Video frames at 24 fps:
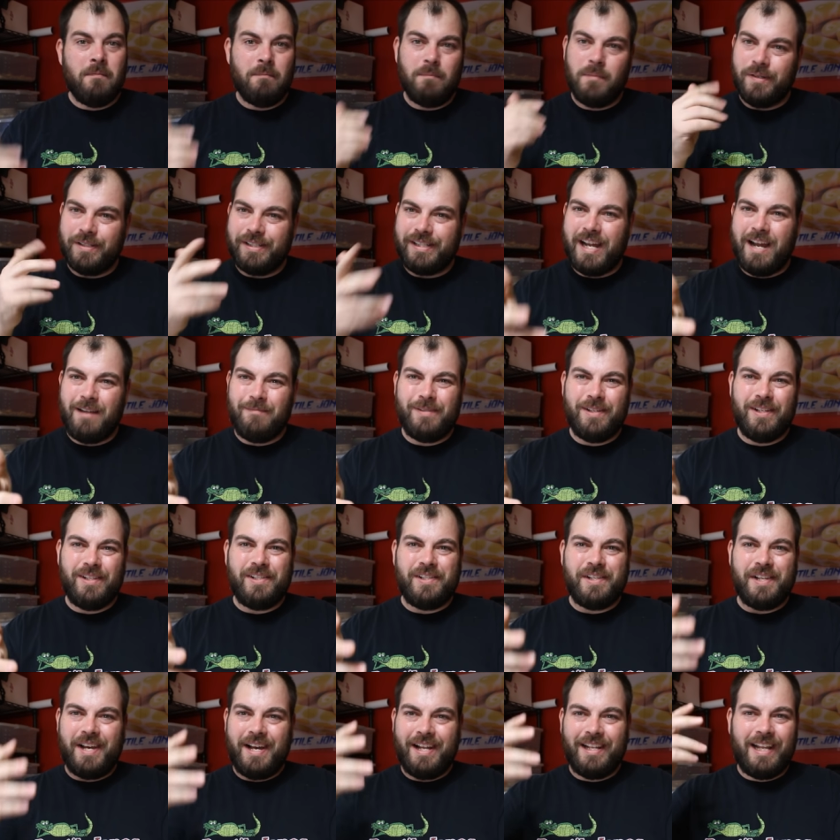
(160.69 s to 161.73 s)
Most times
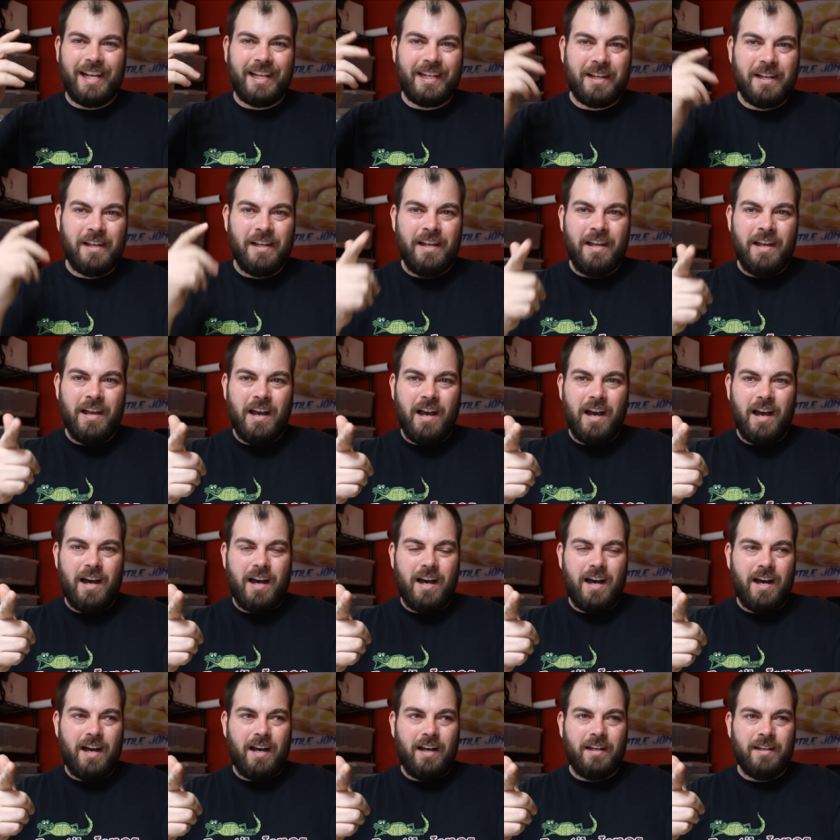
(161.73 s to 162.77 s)
it's like
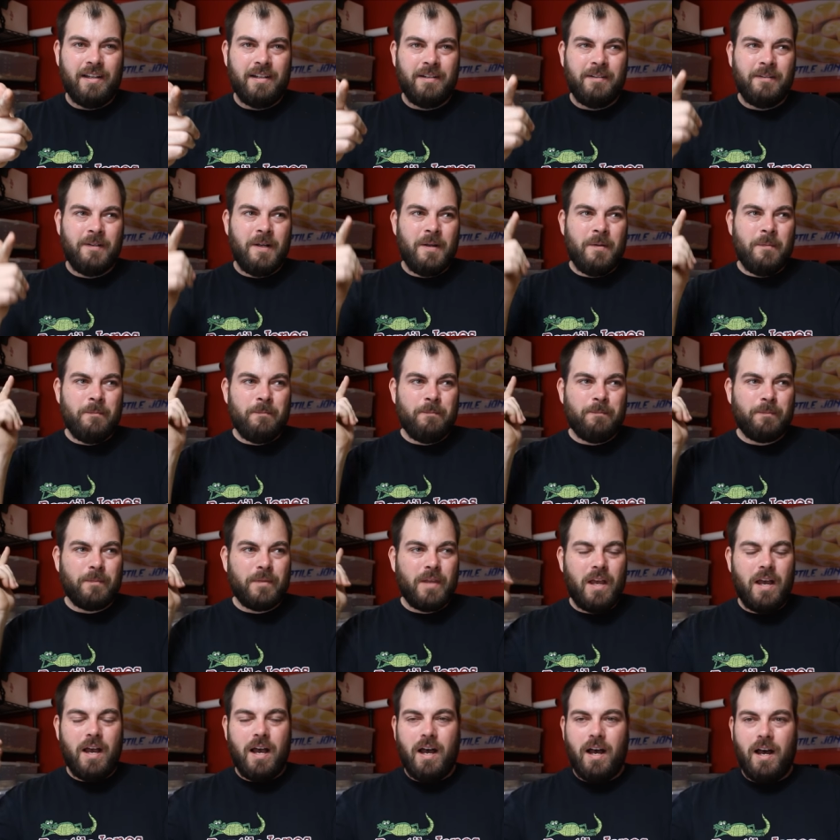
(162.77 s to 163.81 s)

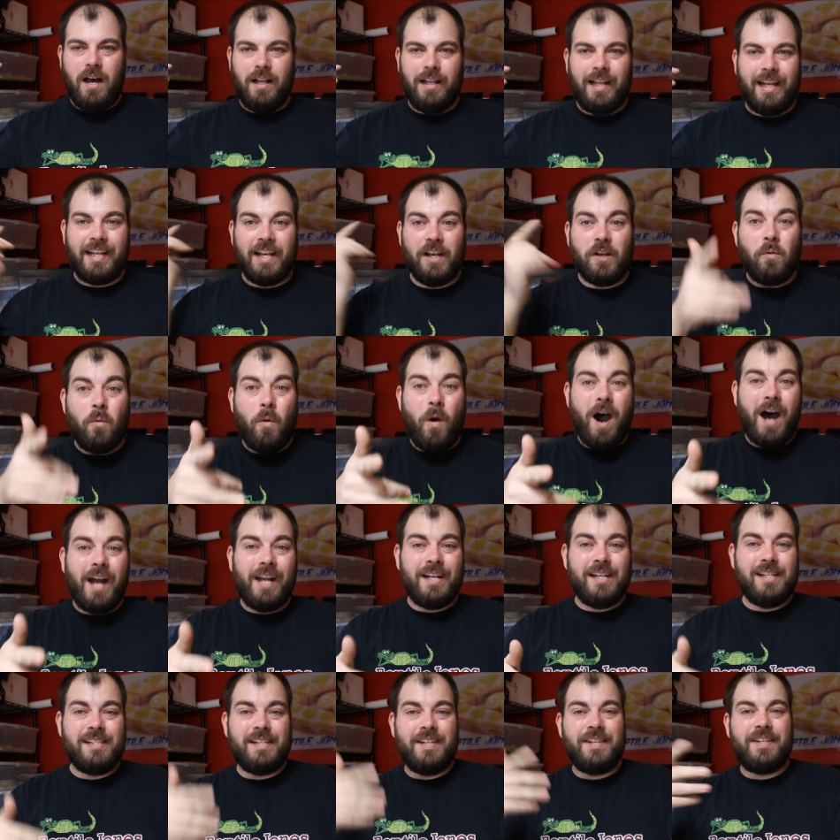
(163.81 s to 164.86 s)

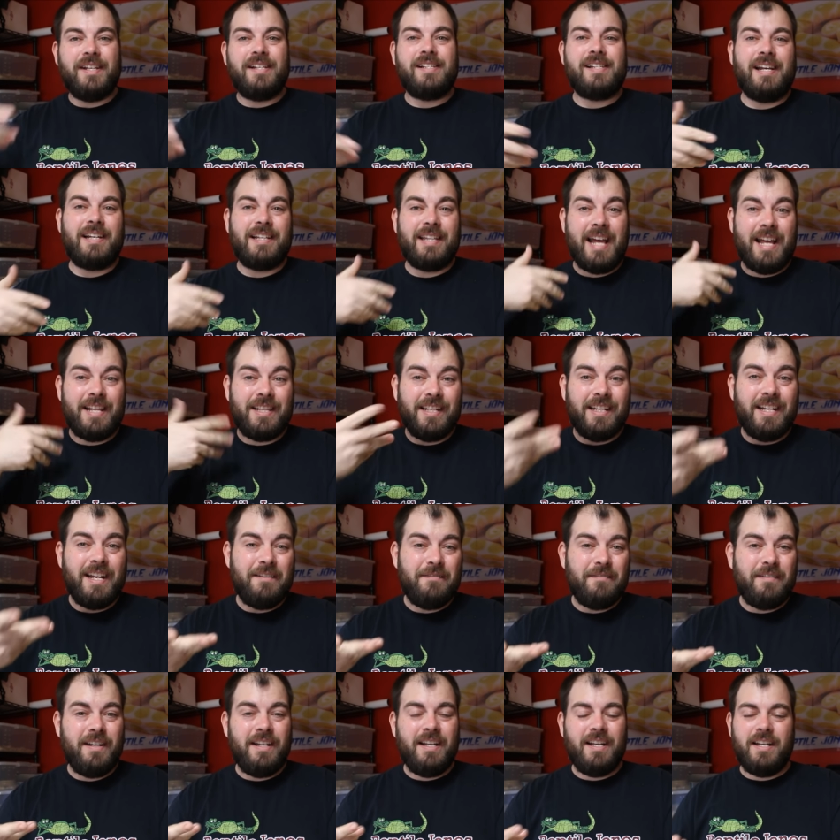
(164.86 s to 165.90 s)
iguanas and things like that that
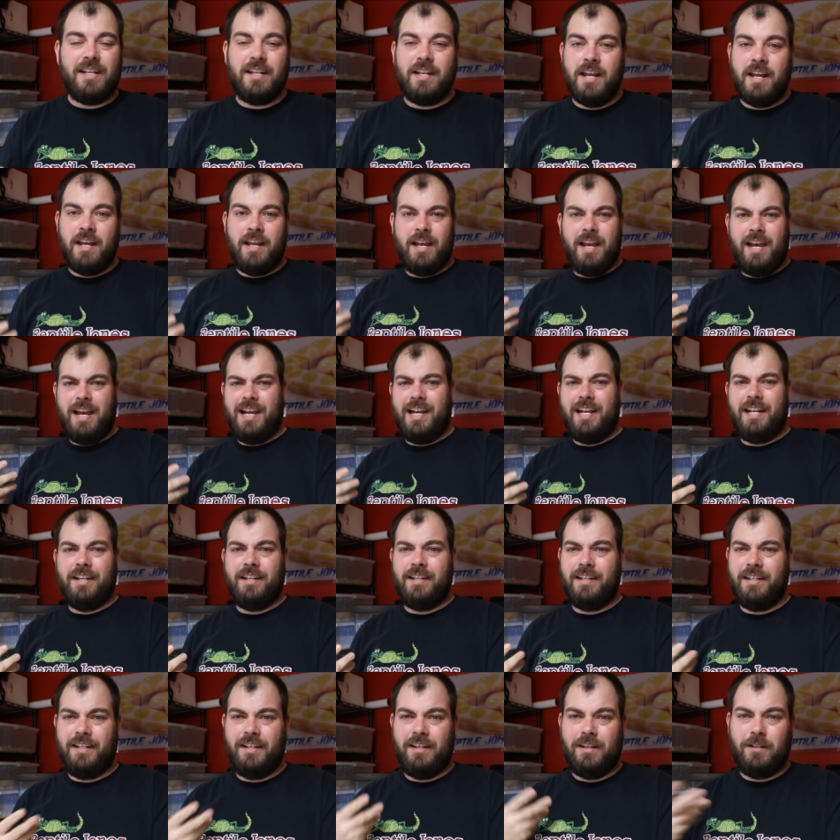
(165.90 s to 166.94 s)
they've eaten,
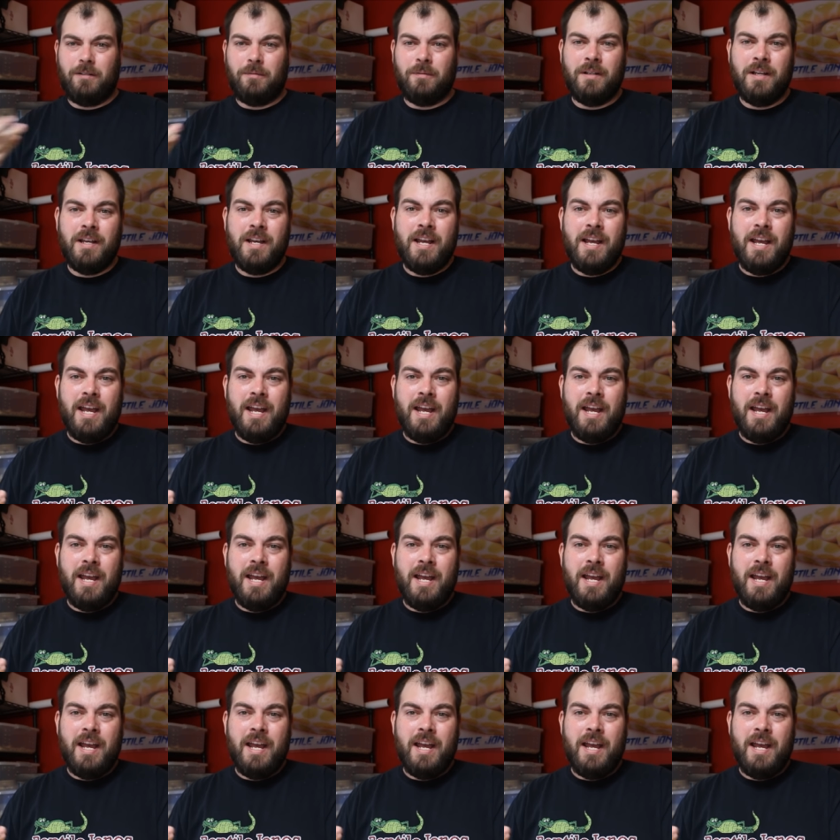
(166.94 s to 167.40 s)
and you know,